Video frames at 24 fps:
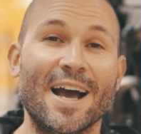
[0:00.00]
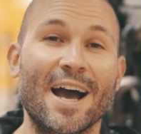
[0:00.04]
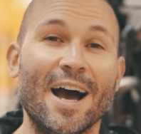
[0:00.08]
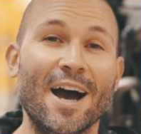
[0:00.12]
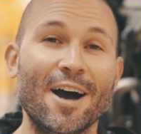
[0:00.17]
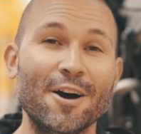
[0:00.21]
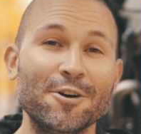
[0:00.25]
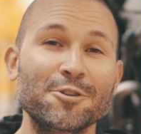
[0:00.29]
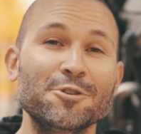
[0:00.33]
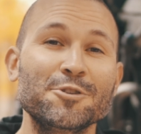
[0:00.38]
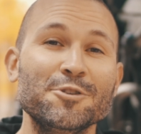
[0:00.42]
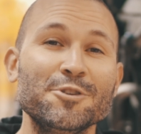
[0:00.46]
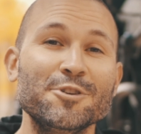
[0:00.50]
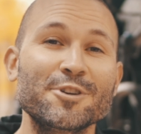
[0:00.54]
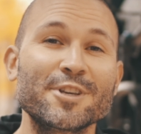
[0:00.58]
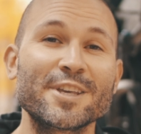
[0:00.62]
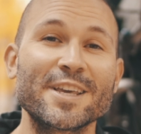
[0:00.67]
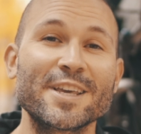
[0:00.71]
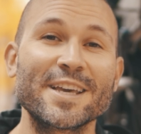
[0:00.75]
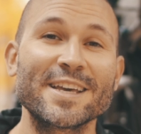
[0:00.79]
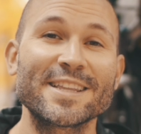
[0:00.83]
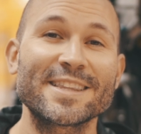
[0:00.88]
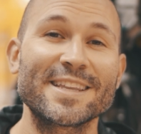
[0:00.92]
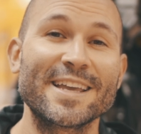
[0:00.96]
How do you
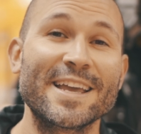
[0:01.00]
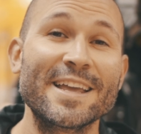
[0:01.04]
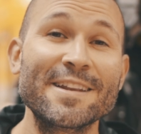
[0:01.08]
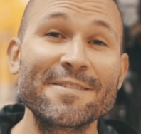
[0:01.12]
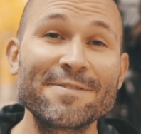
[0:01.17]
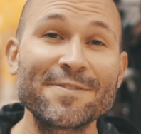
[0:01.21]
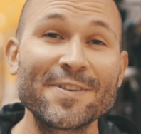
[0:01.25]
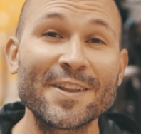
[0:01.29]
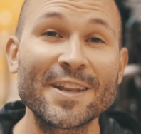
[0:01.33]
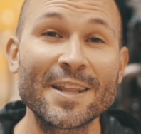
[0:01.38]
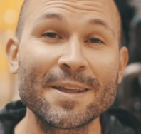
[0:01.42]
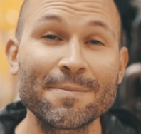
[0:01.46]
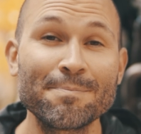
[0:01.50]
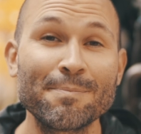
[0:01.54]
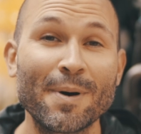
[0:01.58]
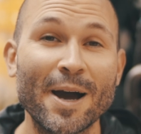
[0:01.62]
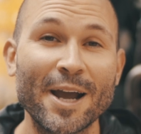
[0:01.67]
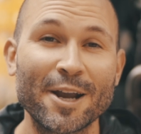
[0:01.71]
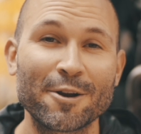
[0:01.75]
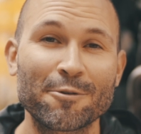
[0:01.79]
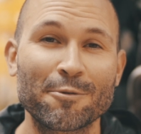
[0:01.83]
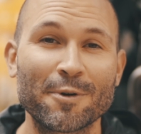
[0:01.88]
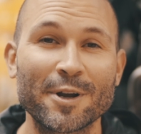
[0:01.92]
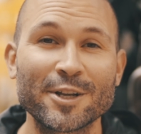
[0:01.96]
get infinite
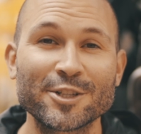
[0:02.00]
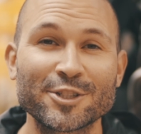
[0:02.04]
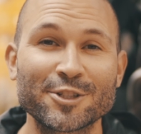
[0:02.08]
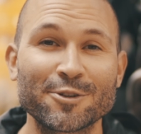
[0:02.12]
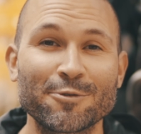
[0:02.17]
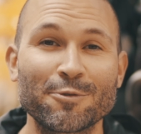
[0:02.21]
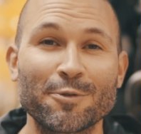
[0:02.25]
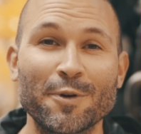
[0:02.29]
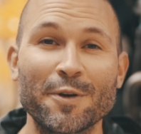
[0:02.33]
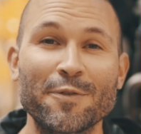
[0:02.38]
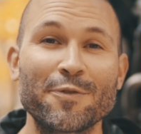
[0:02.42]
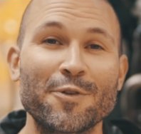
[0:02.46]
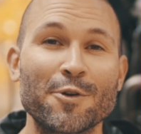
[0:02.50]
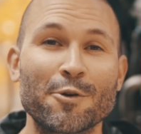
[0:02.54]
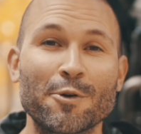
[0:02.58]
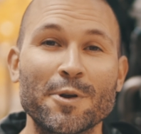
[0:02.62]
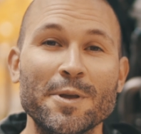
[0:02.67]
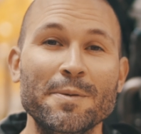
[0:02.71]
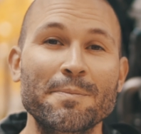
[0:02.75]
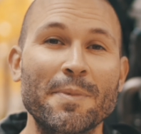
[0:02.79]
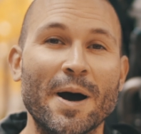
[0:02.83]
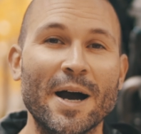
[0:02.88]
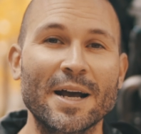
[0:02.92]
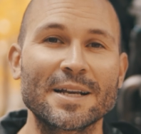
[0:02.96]
bike range with your
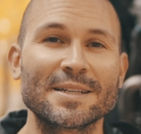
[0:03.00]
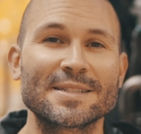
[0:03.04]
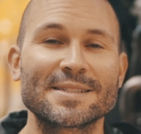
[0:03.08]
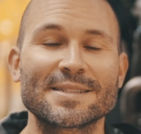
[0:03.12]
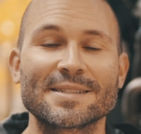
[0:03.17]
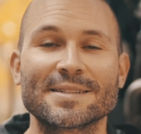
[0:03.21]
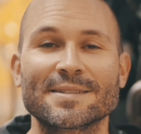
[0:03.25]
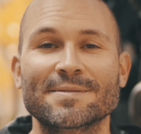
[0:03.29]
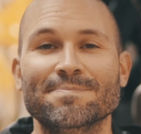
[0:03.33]
e-bikes?